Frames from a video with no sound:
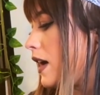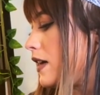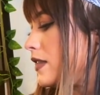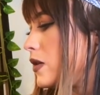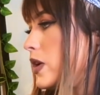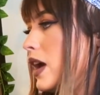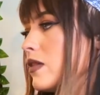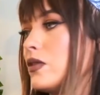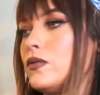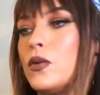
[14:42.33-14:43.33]
and then we
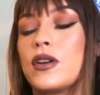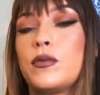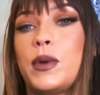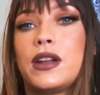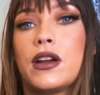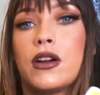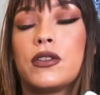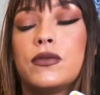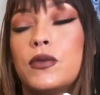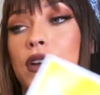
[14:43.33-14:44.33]
have the four of pin
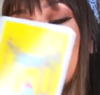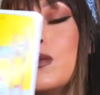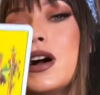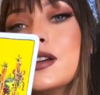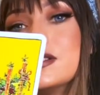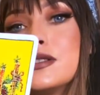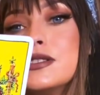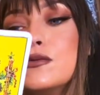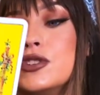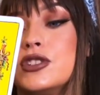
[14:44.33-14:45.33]
or the four of wands,
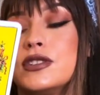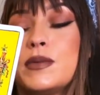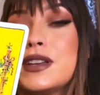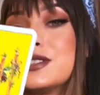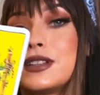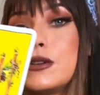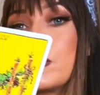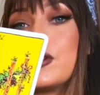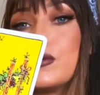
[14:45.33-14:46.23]
which is basically where you